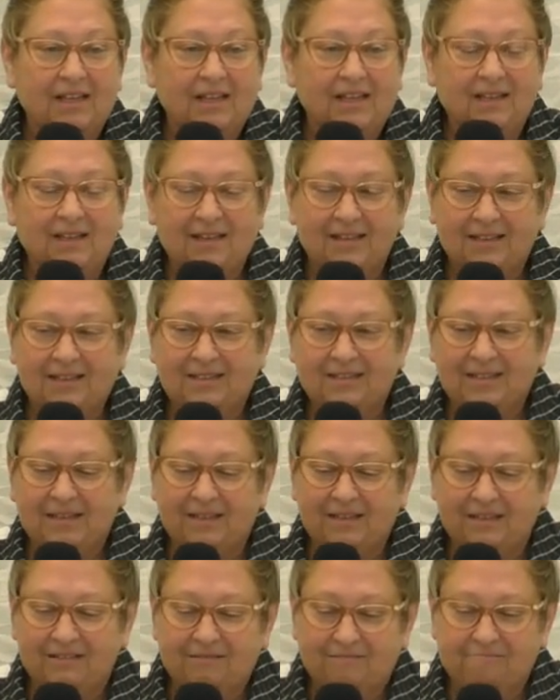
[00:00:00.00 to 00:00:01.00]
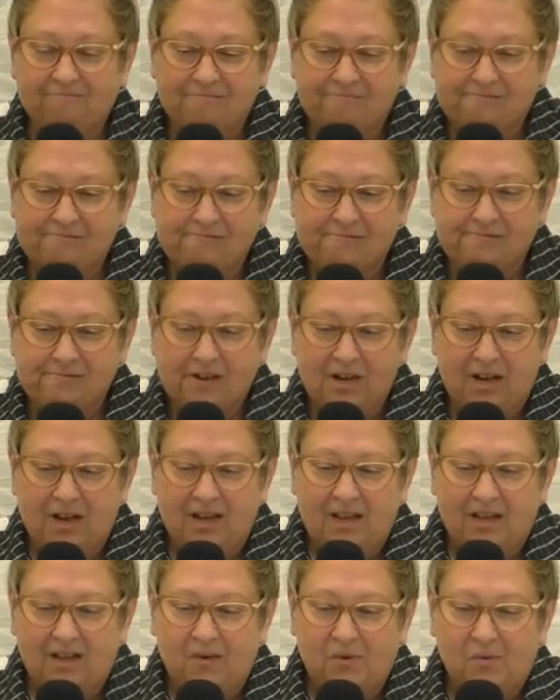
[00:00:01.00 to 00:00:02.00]
And I said,
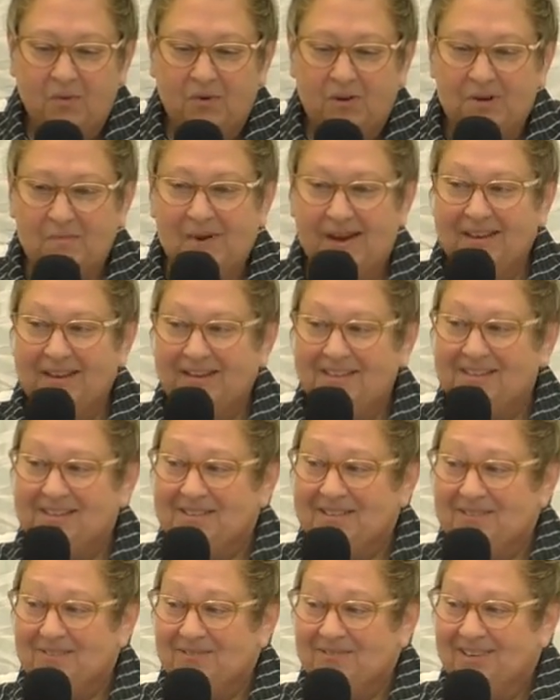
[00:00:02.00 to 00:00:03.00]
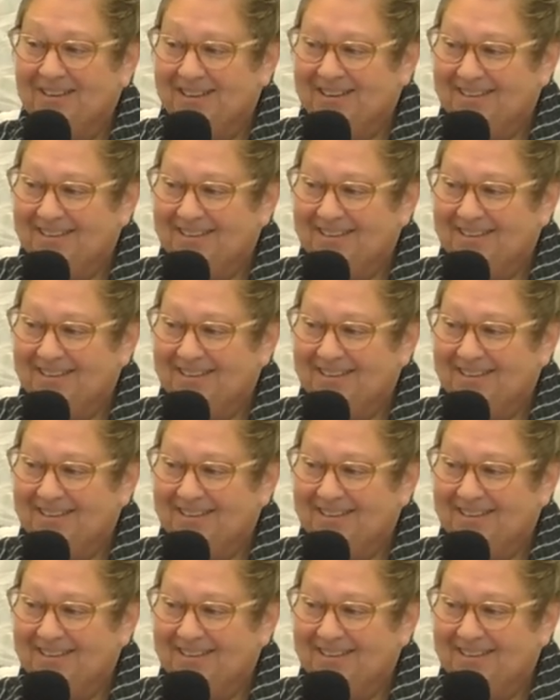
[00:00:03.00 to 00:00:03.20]
What am I going to do?